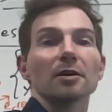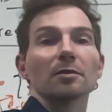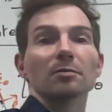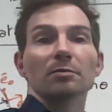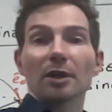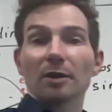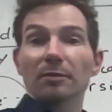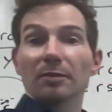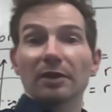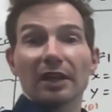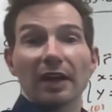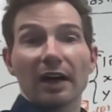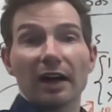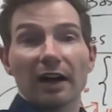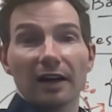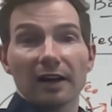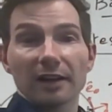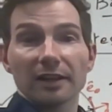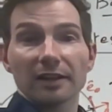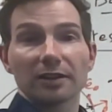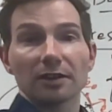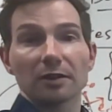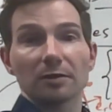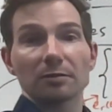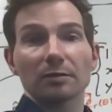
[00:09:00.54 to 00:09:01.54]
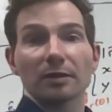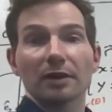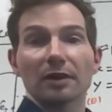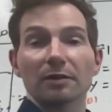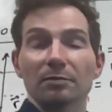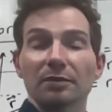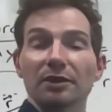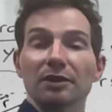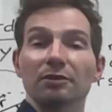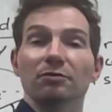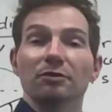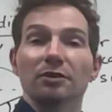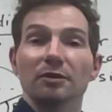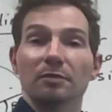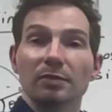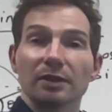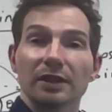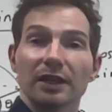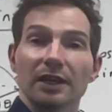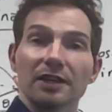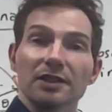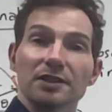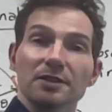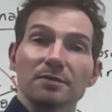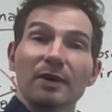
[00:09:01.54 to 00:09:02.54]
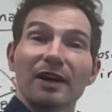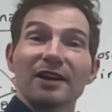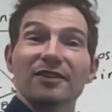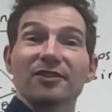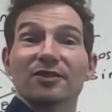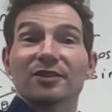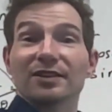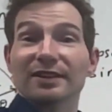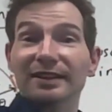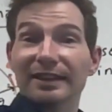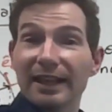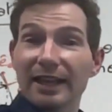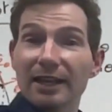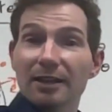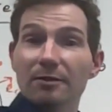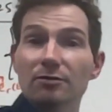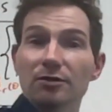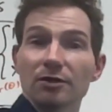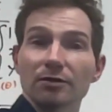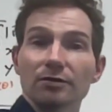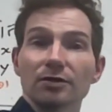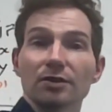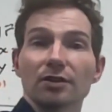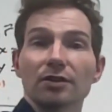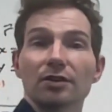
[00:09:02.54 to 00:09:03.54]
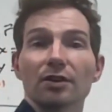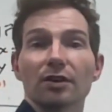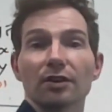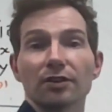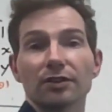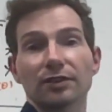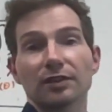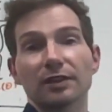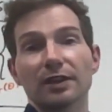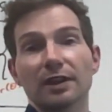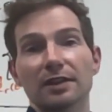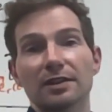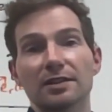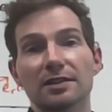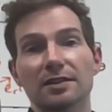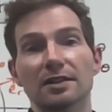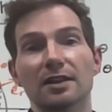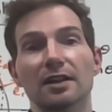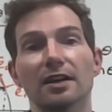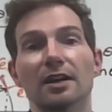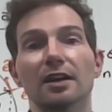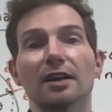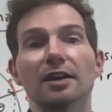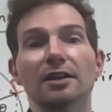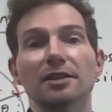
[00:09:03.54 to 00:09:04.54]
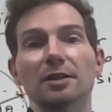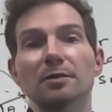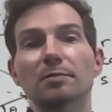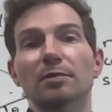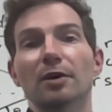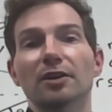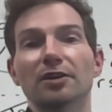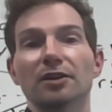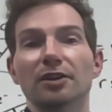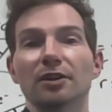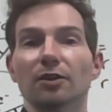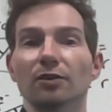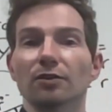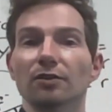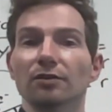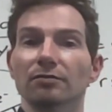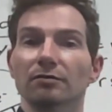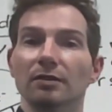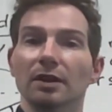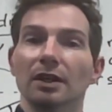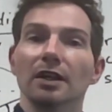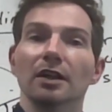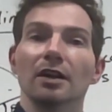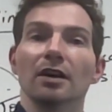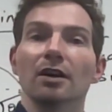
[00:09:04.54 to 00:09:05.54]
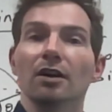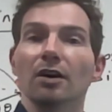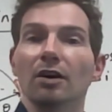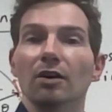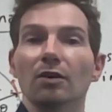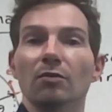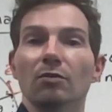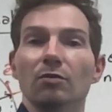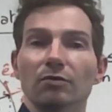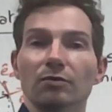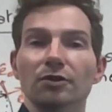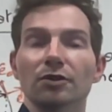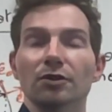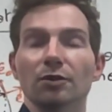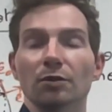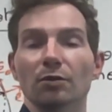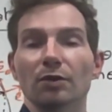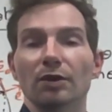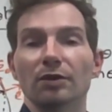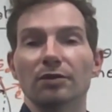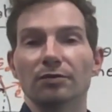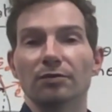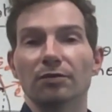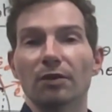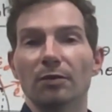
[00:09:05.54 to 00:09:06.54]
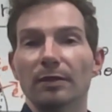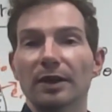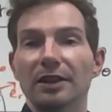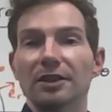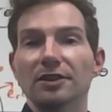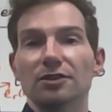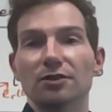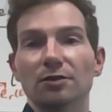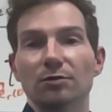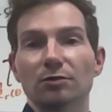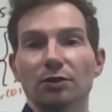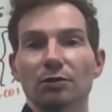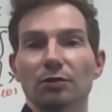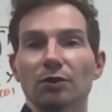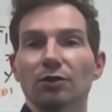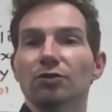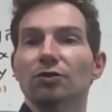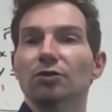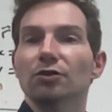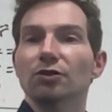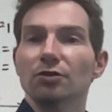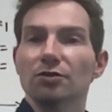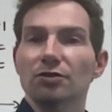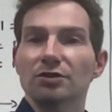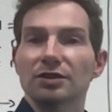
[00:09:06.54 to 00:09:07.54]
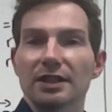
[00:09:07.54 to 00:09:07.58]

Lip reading: Maybe I can be replaced by the names of the coordinates, depending on what formalism you want to use.